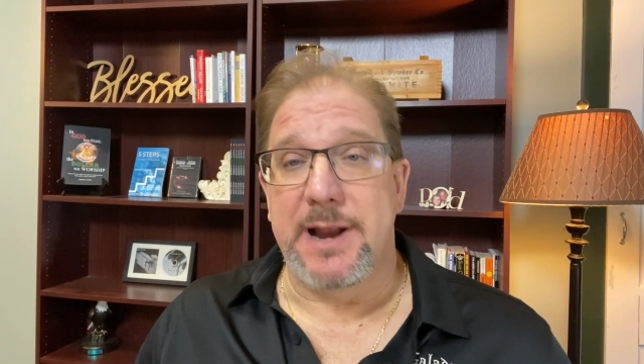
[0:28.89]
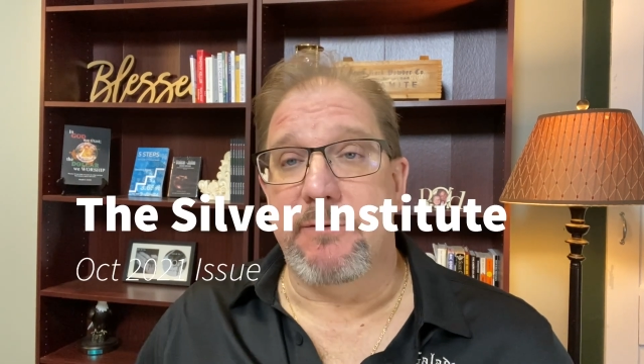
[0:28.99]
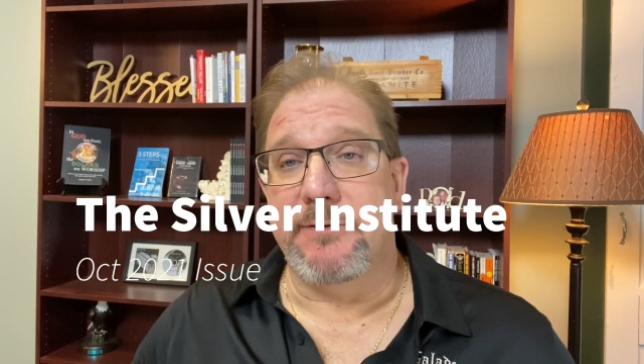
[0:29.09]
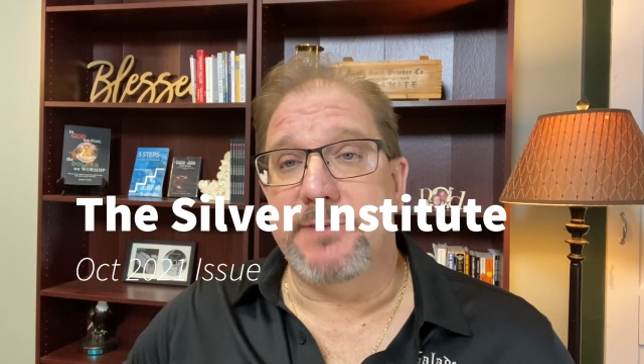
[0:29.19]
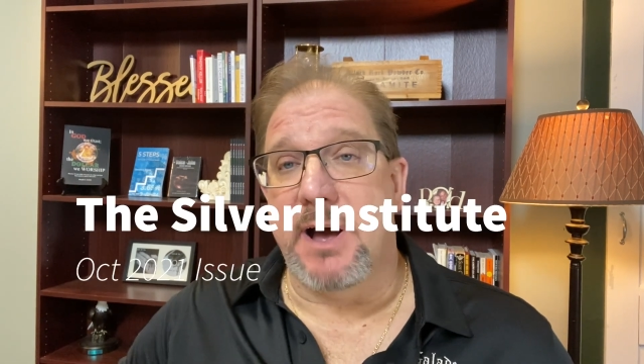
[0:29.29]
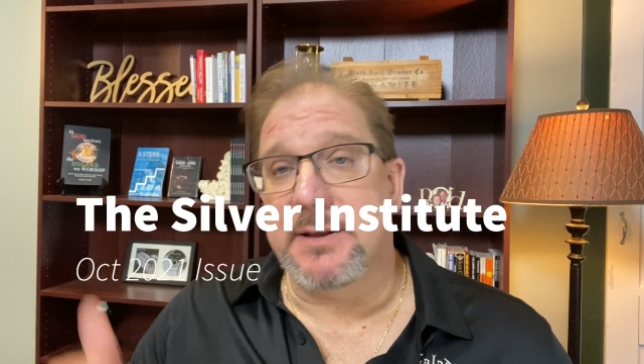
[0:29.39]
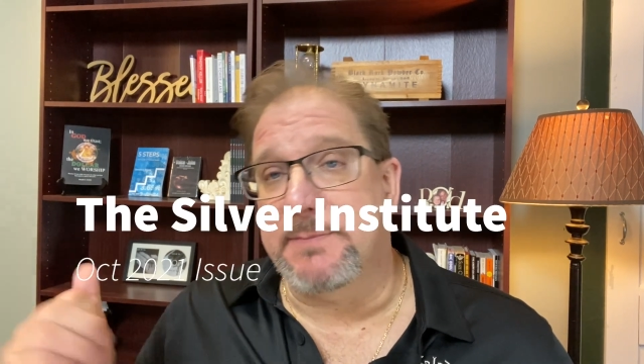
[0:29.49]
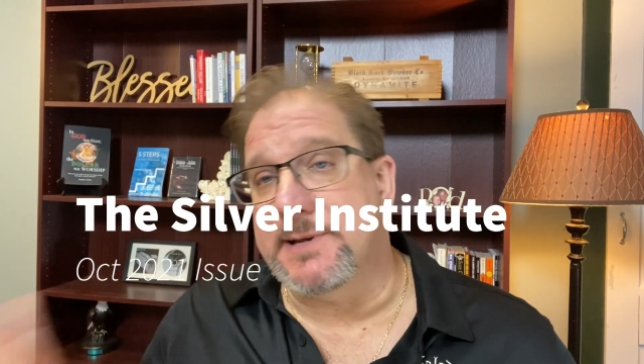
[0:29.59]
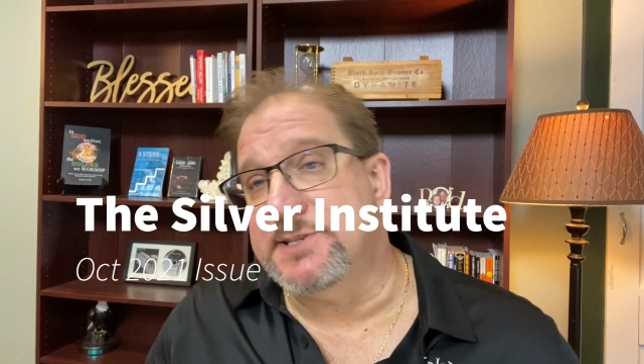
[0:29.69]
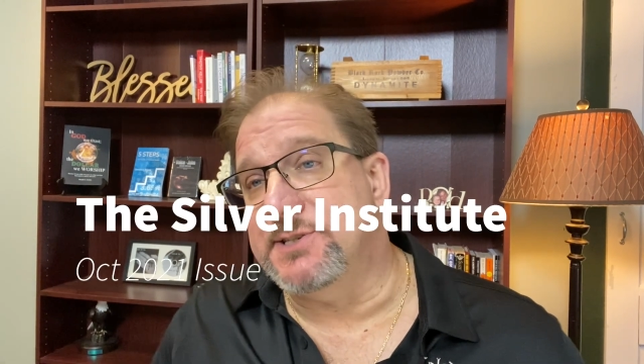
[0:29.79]
Now, we've
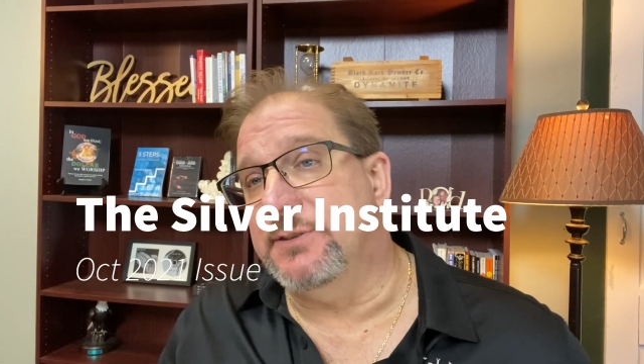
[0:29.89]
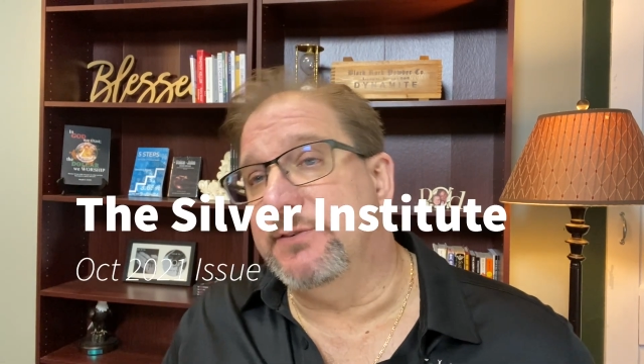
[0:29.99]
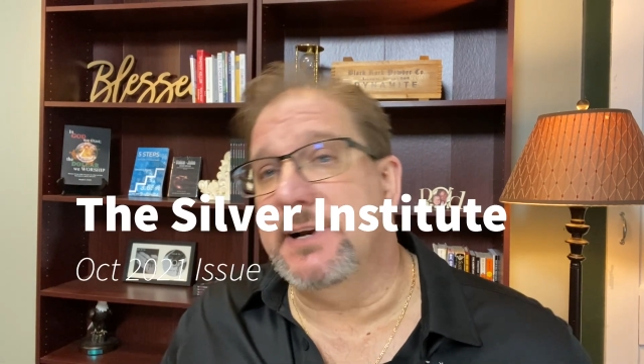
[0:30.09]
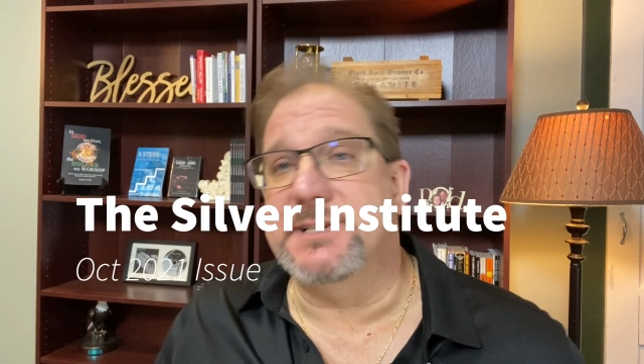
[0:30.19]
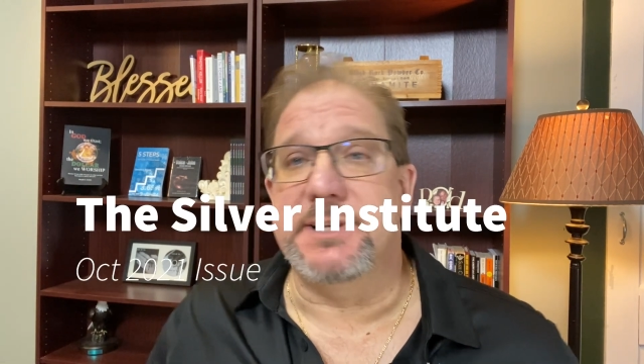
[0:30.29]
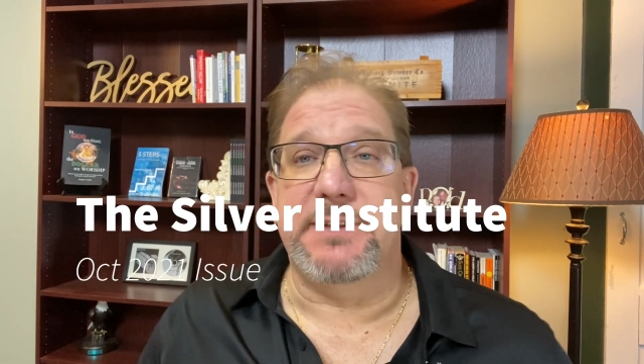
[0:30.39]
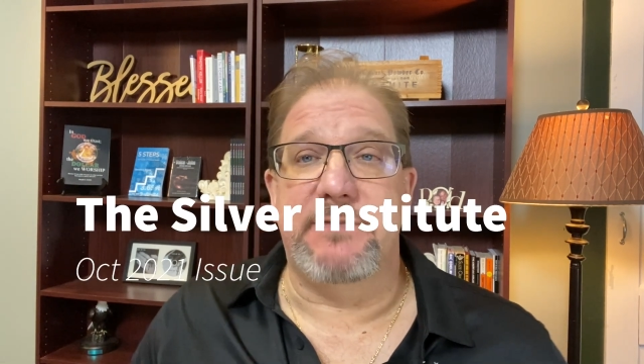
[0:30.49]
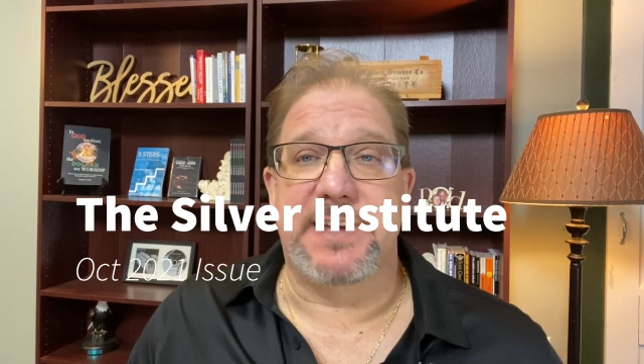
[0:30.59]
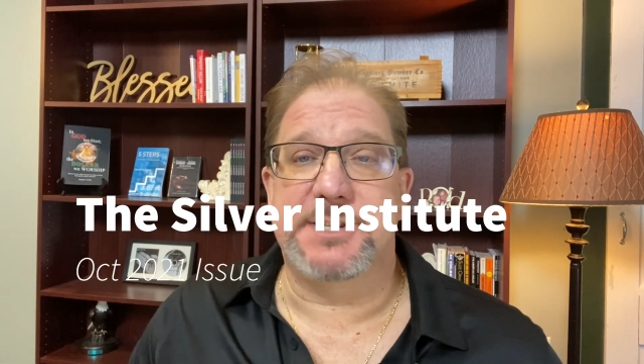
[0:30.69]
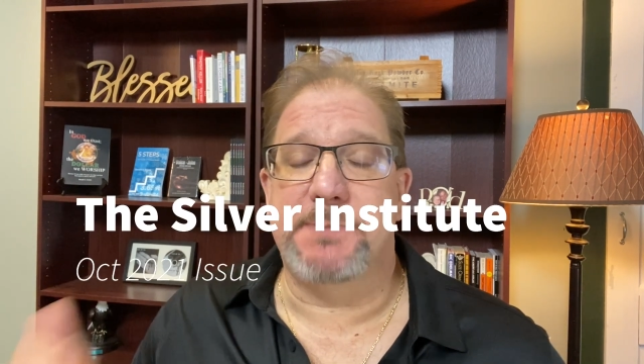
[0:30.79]
talked about silver as an
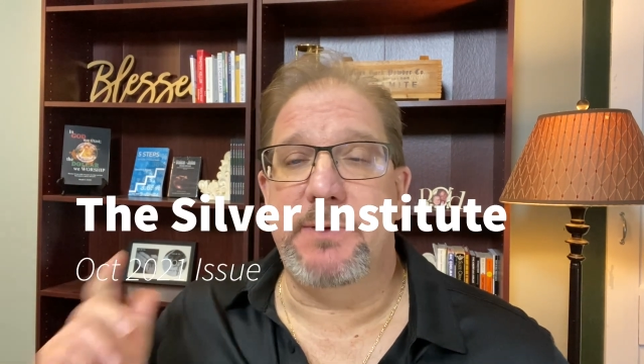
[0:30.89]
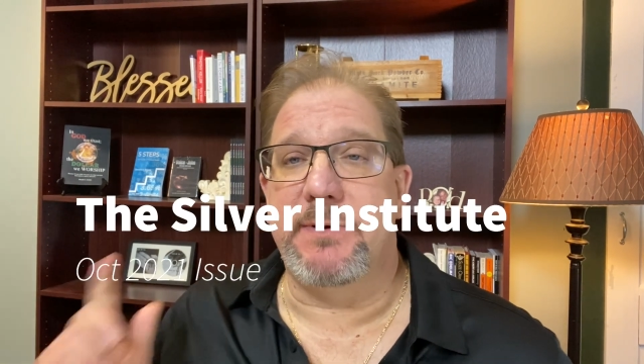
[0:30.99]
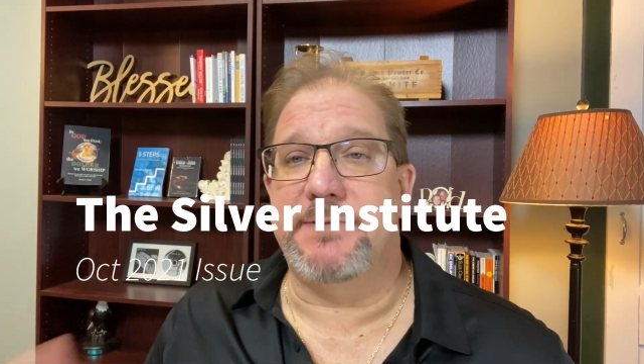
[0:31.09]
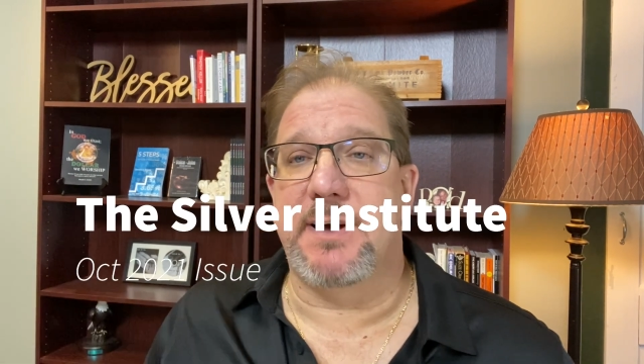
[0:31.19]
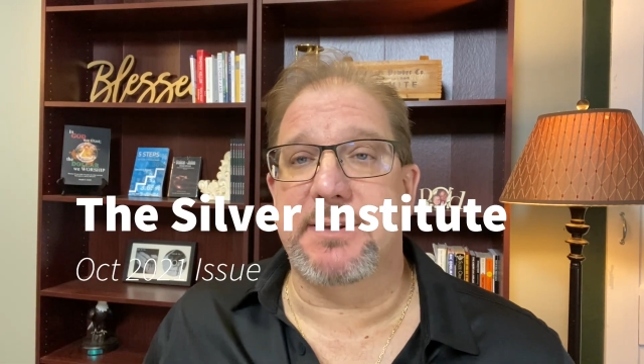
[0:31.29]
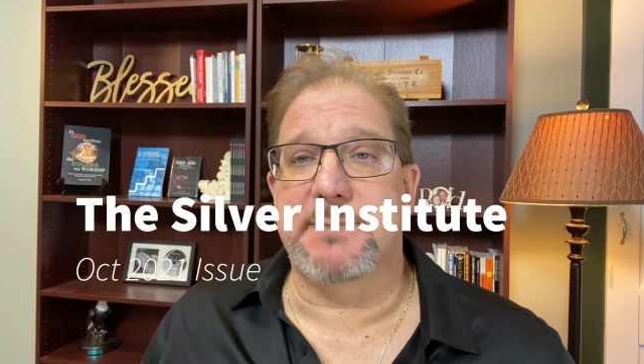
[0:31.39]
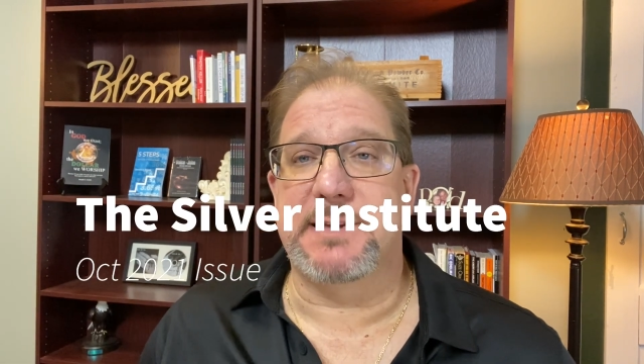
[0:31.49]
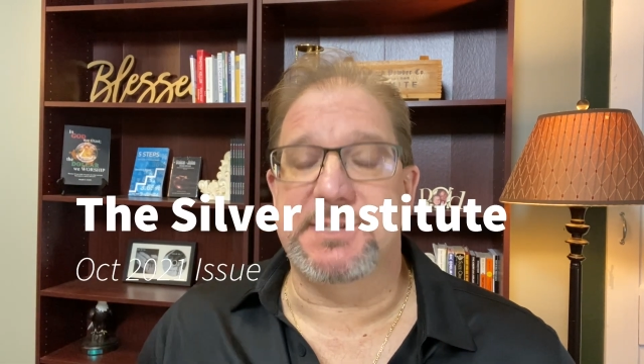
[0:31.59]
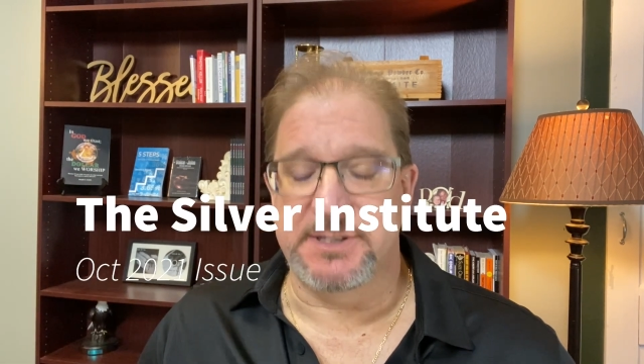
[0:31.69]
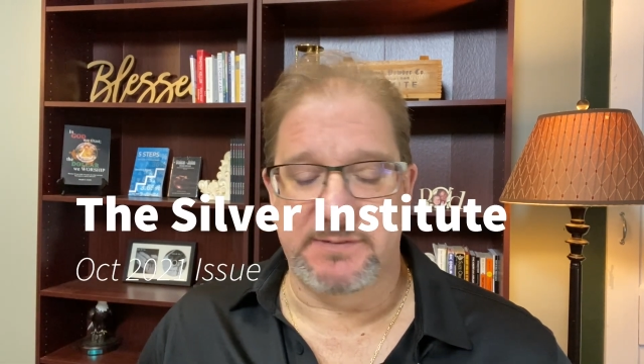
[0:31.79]
investment. We've talked
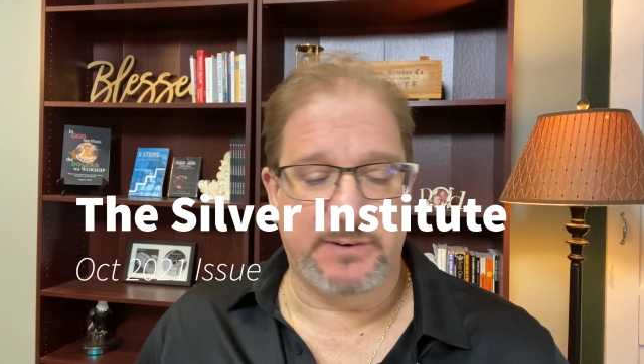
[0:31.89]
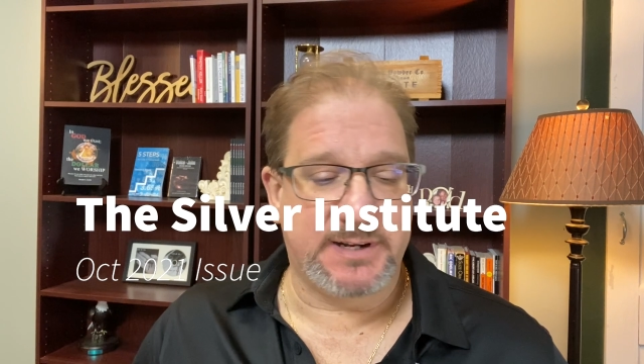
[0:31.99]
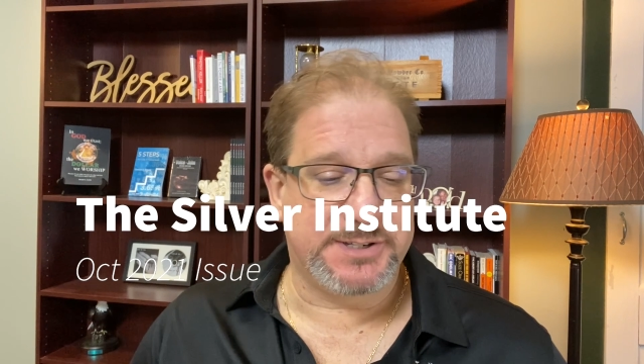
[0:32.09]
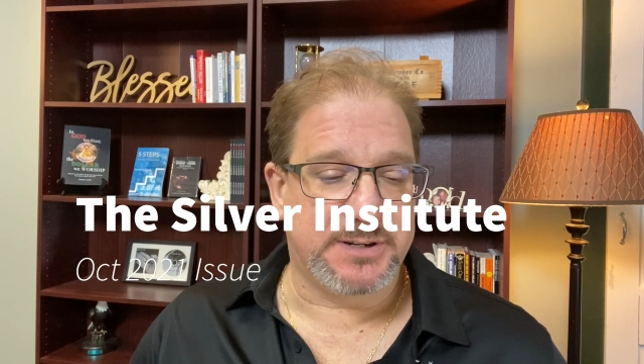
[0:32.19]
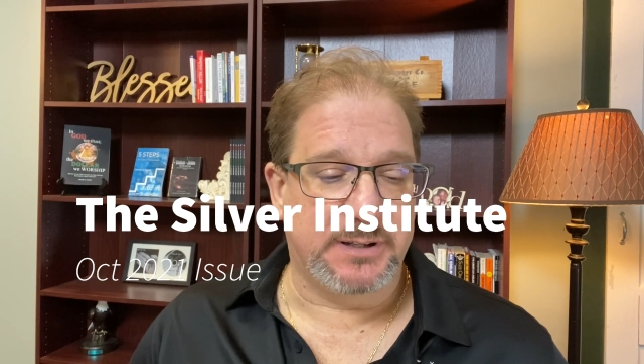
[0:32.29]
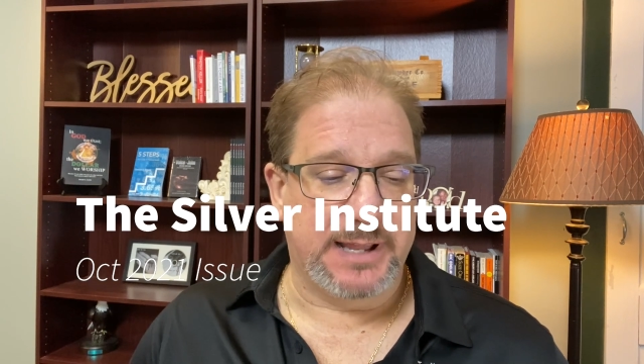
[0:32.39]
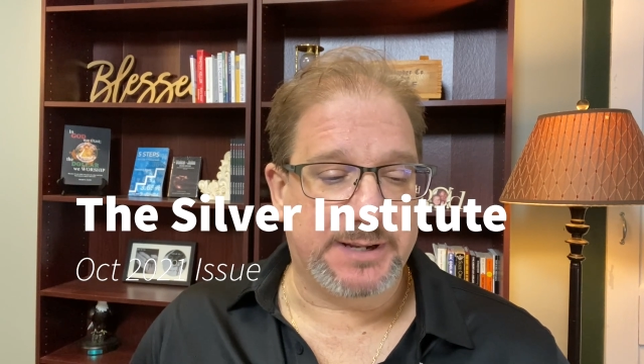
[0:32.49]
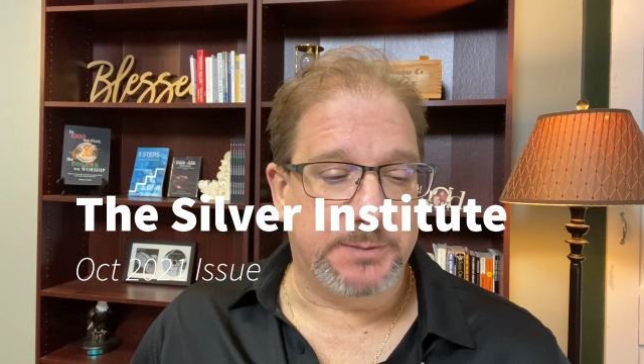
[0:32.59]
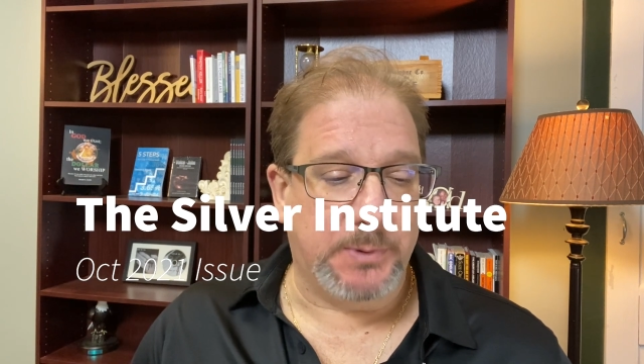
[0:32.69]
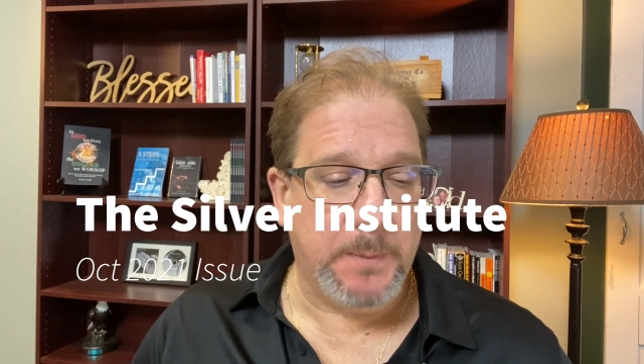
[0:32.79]
about silver as a
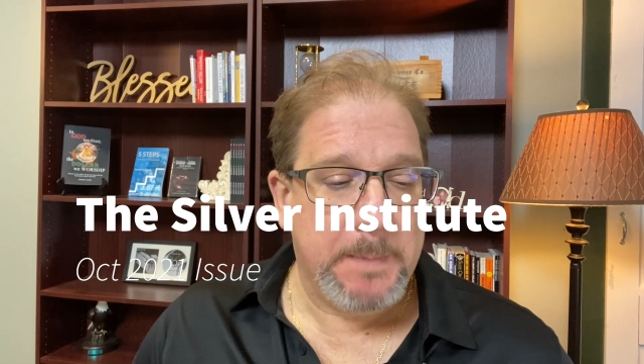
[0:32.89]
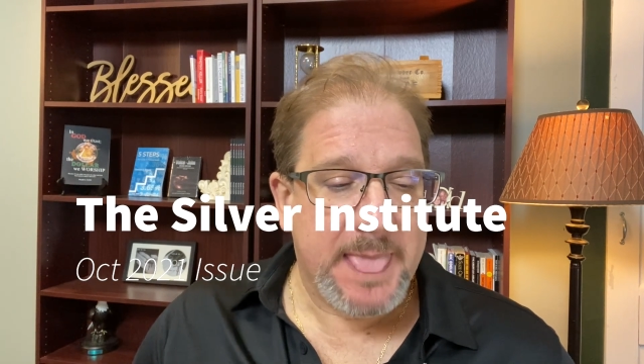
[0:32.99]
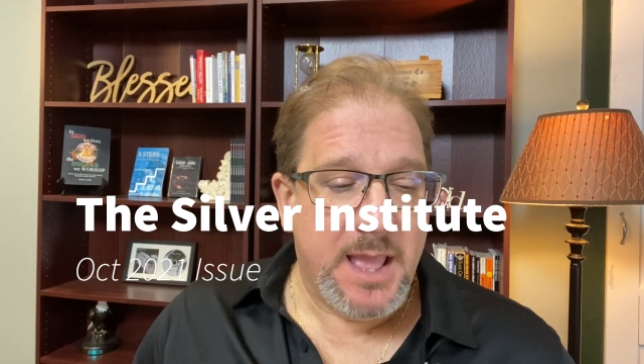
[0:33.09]
collectible.